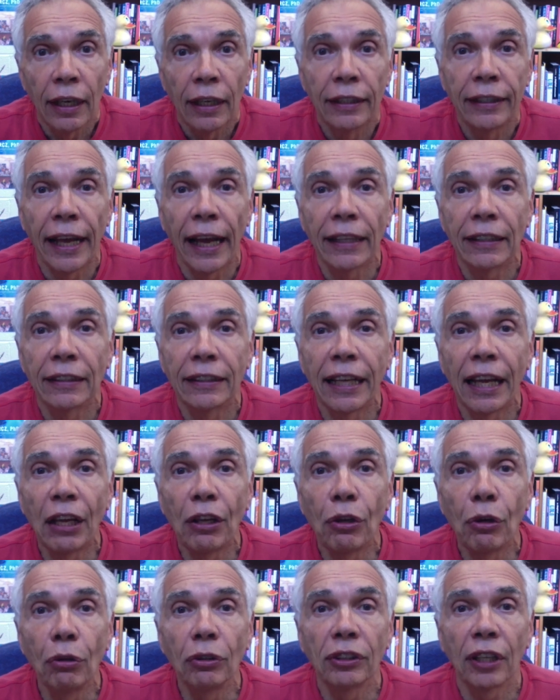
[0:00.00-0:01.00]
that they
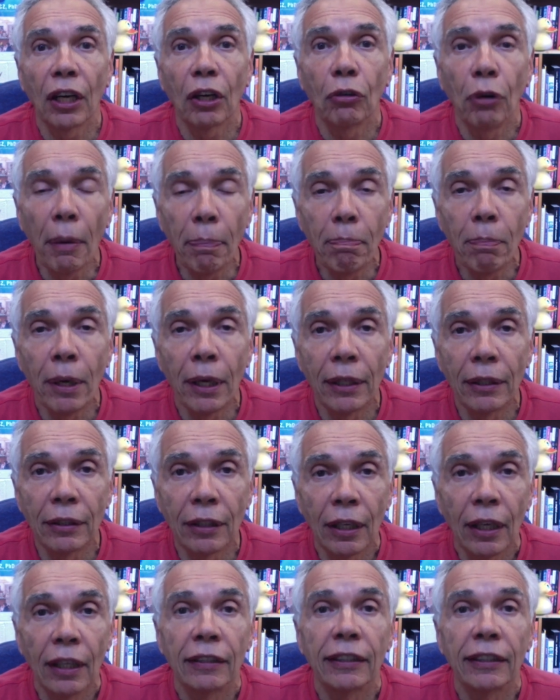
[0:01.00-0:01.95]
use equipment